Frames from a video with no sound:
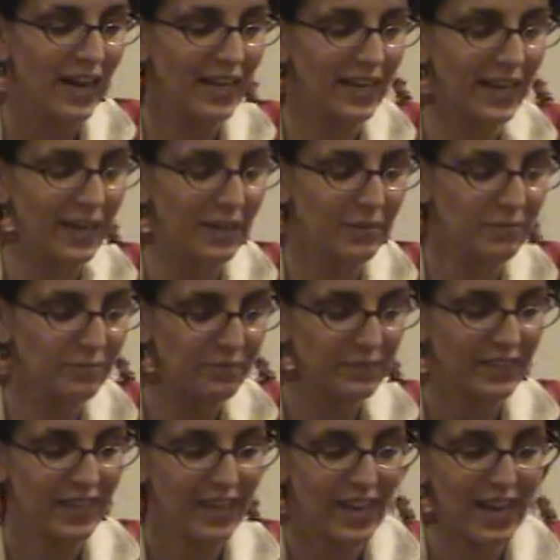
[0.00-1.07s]
Uh,
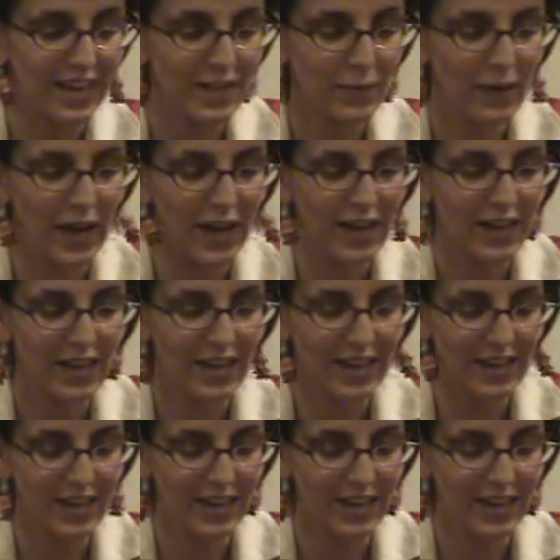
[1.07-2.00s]
anyway,